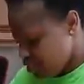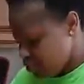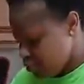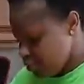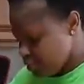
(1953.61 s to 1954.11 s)
is
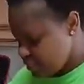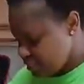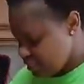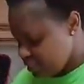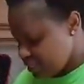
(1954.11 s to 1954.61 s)
so
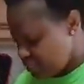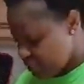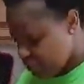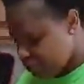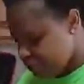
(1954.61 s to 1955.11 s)
artistic with
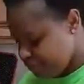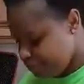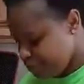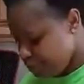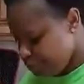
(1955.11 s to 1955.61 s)
her
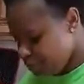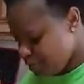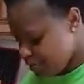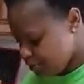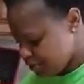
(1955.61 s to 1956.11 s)
food
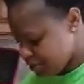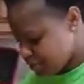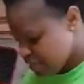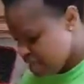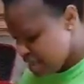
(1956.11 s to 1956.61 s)
and her
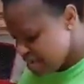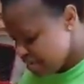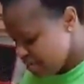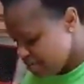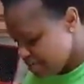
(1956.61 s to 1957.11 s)
designing
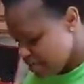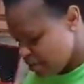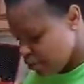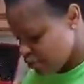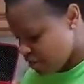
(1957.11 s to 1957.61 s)
and
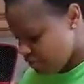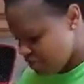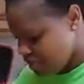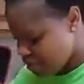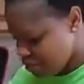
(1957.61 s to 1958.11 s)
making sure
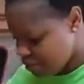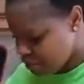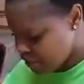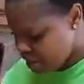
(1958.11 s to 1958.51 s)
everything looks